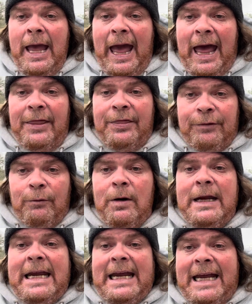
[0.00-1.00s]
and
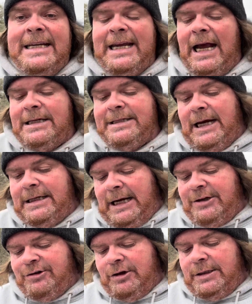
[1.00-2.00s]
3 in-text
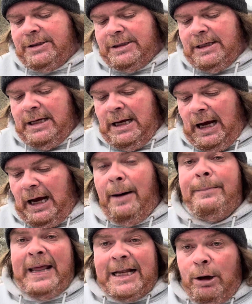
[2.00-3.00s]
citations,
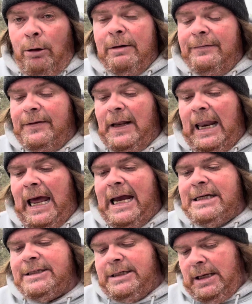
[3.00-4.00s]
but that's only for the last